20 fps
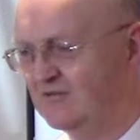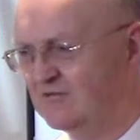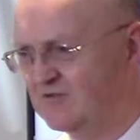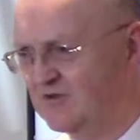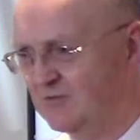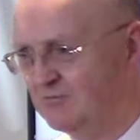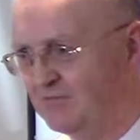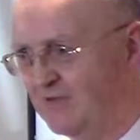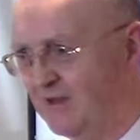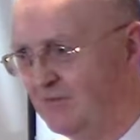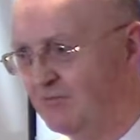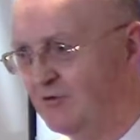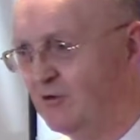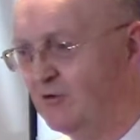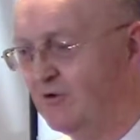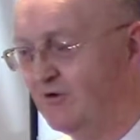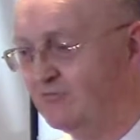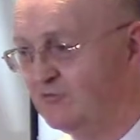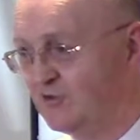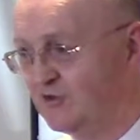the people
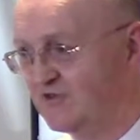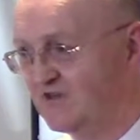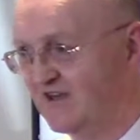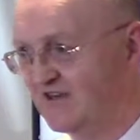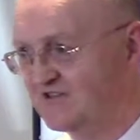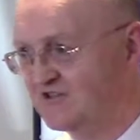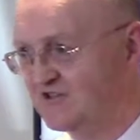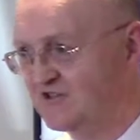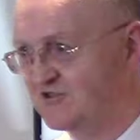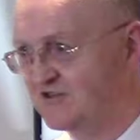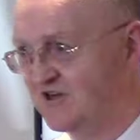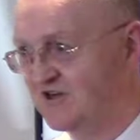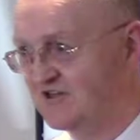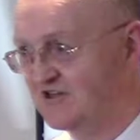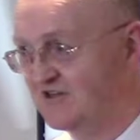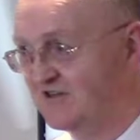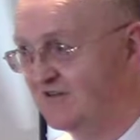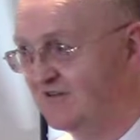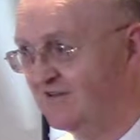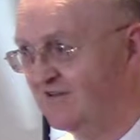who have good
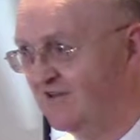concentration,